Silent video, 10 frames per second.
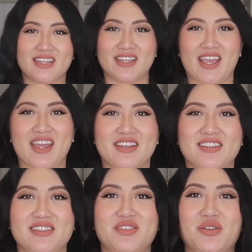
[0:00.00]

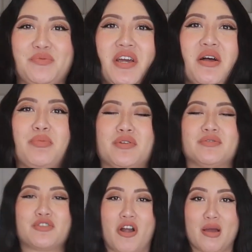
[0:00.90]
Again, tube
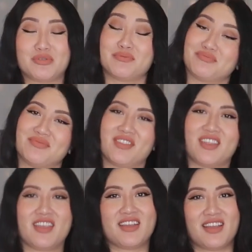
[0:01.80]
top, cropped.
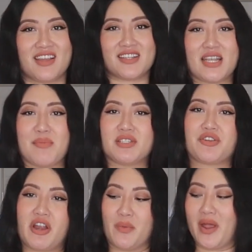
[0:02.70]
Same as the
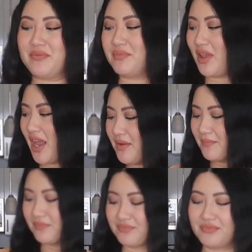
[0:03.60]
gray one,
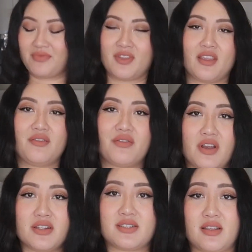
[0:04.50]
okay?
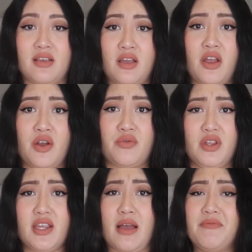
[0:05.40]
It's
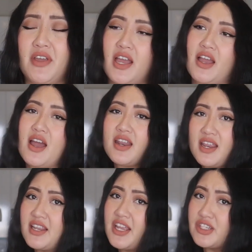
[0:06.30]
really comfy. I got
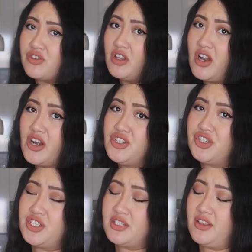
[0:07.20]
it in extra large
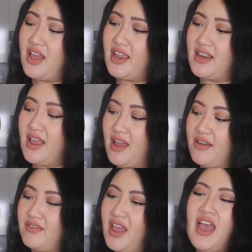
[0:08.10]
just so that I can
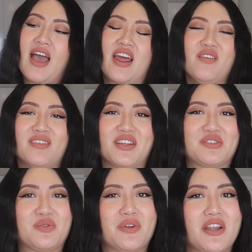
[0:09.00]
have, I don't like
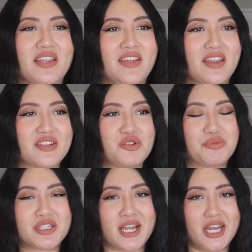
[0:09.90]
to wear anything like
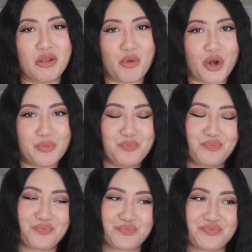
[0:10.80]
super tight anymore,
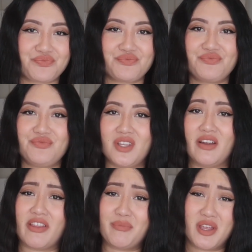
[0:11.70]

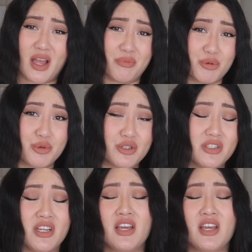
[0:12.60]
but that'd be comfortable.